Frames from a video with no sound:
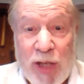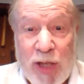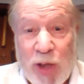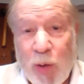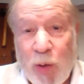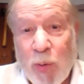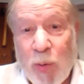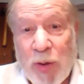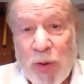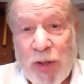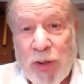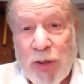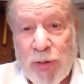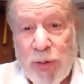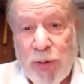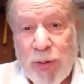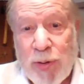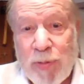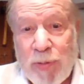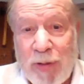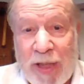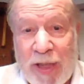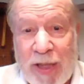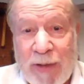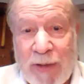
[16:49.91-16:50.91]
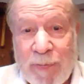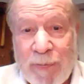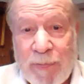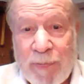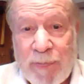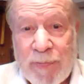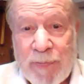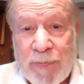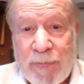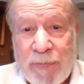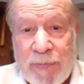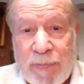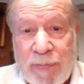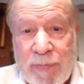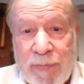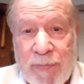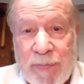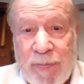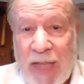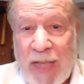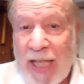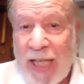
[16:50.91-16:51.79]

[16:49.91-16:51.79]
know what they're doing mm.